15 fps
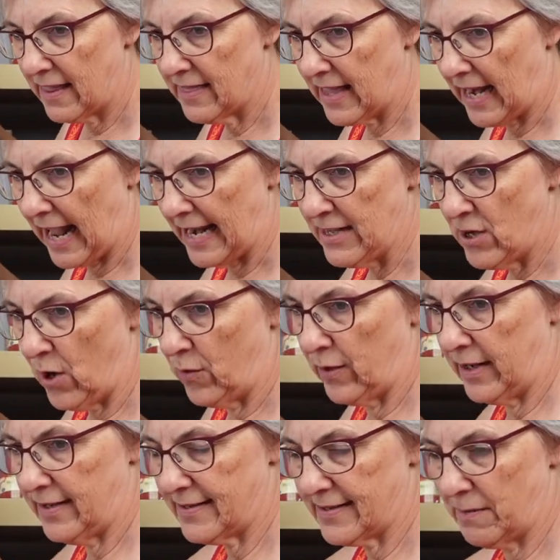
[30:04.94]
that I
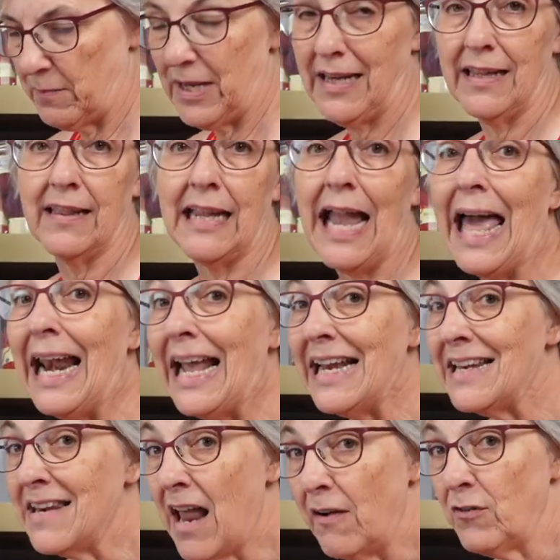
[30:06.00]
noticed immediately, and
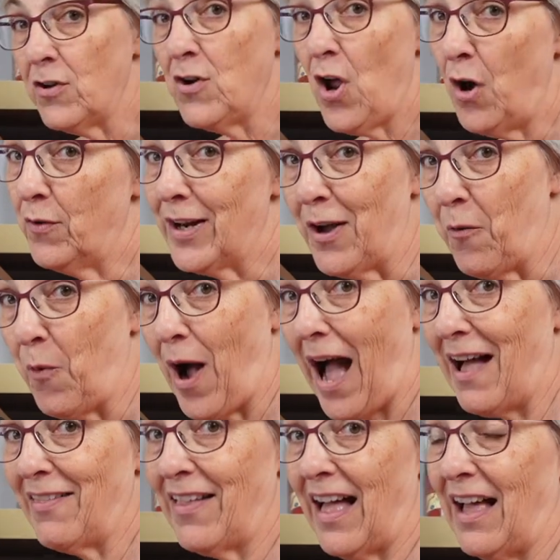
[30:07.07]
I'd never known it
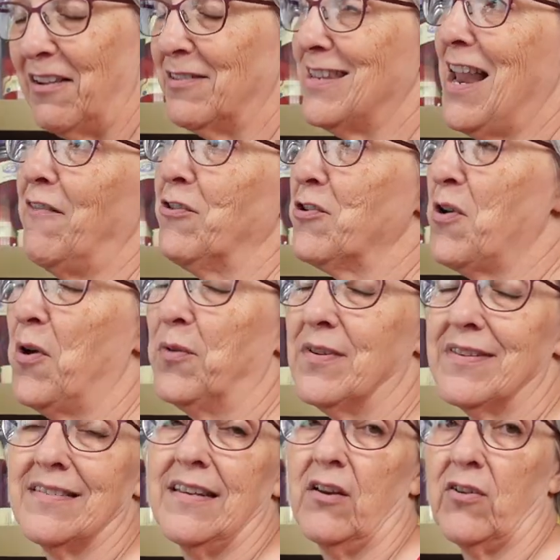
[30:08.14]
while I'd never
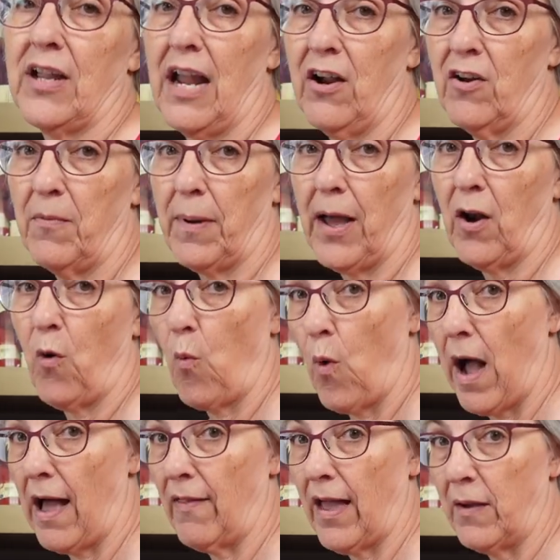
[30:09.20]
noticed it or cared about it
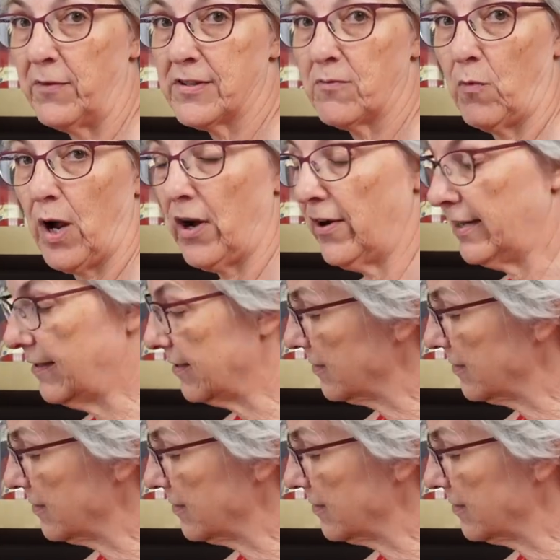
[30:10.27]
while I was wearing the